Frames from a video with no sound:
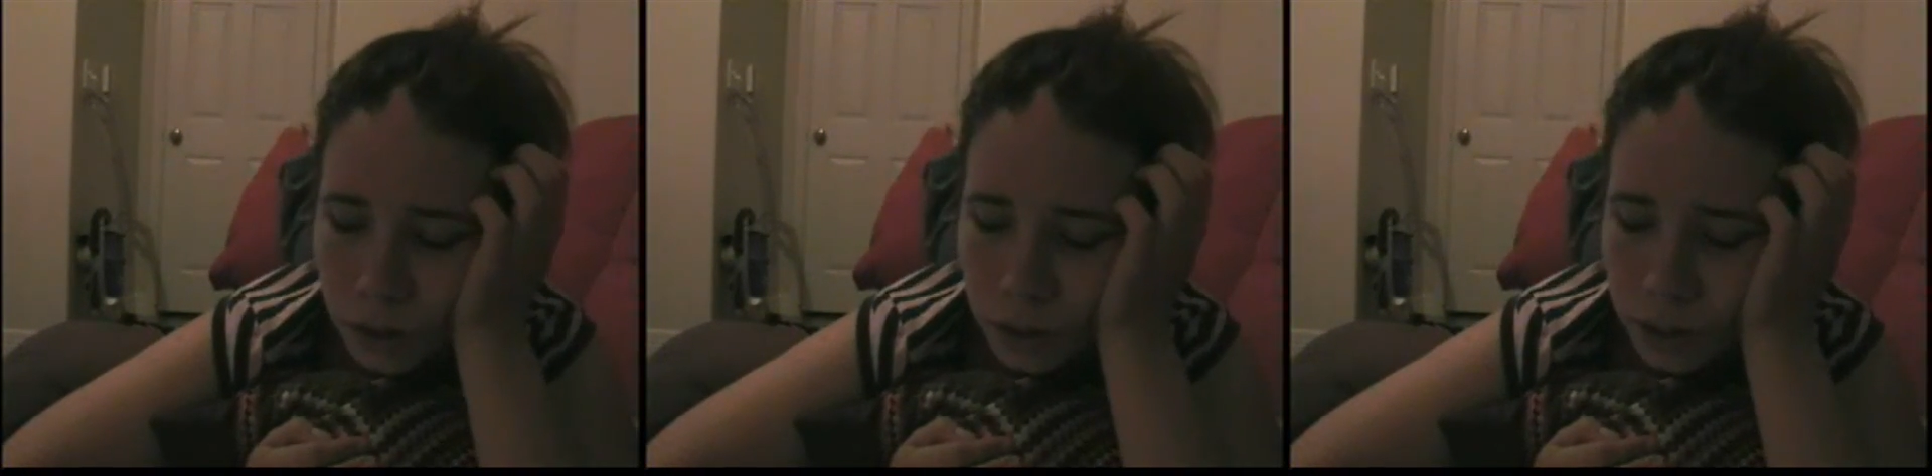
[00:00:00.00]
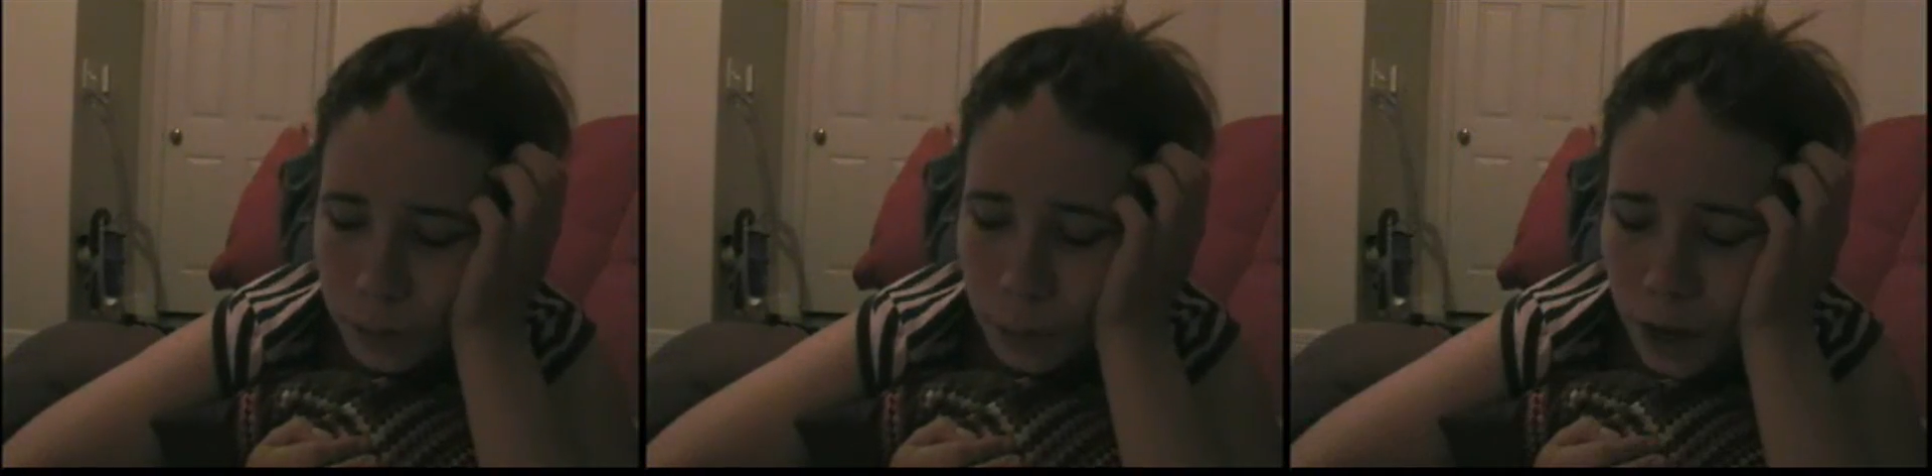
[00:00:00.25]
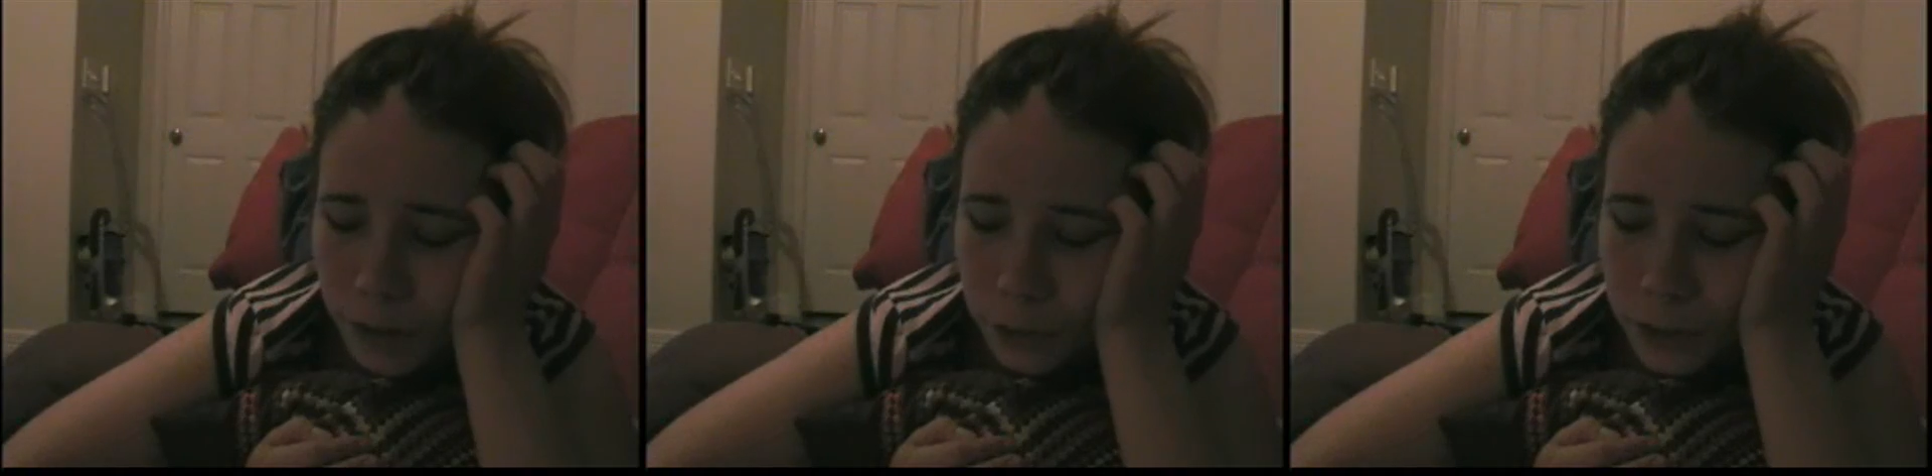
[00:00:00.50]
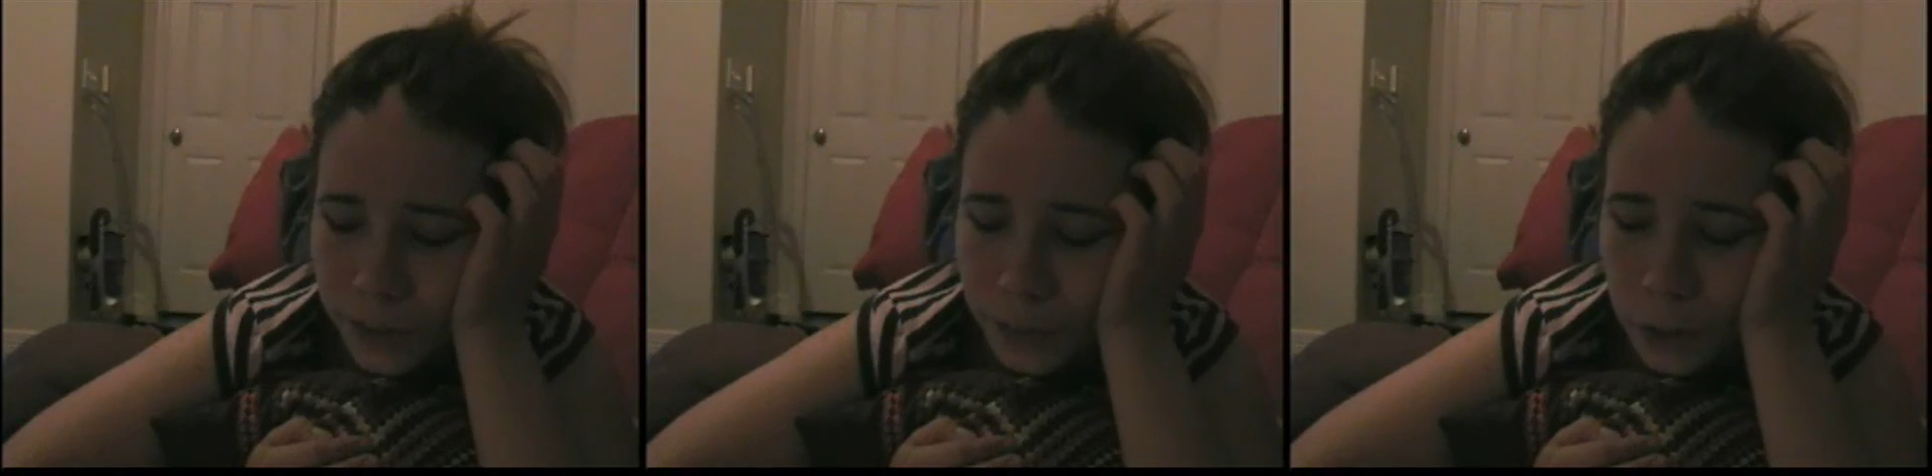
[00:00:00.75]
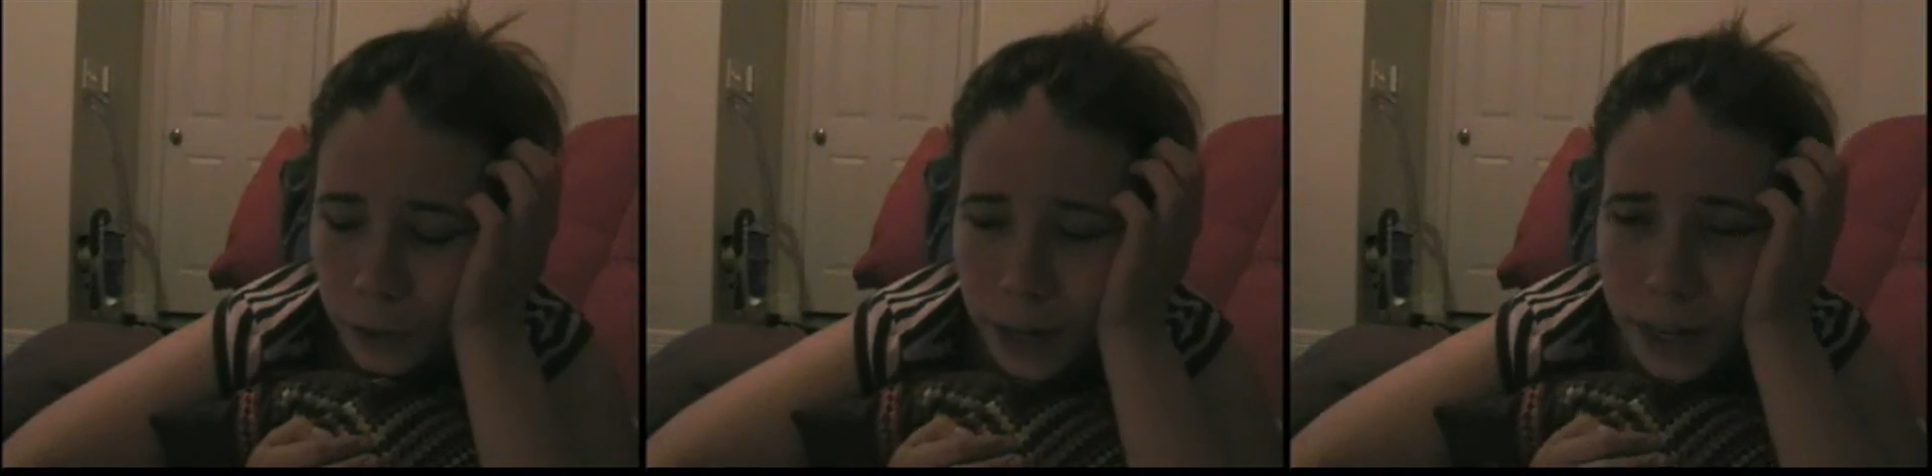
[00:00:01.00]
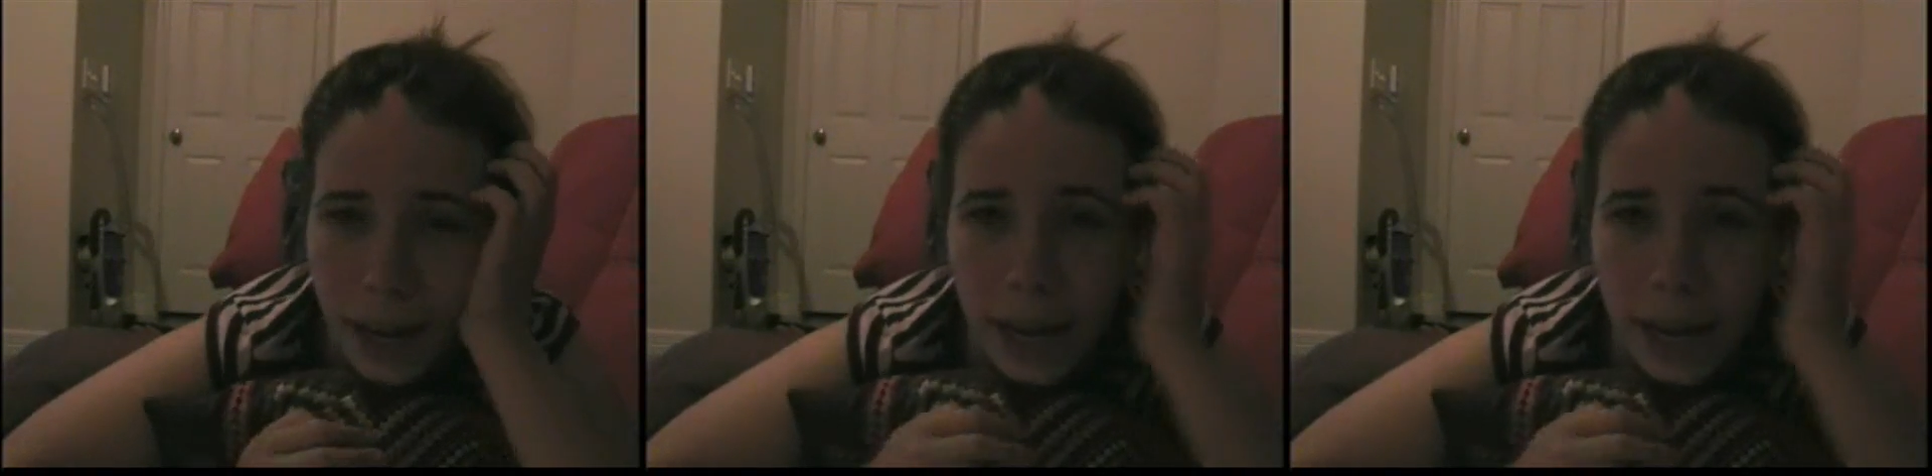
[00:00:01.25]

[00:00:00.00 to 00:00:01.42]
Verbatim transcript: summer after 7th grade,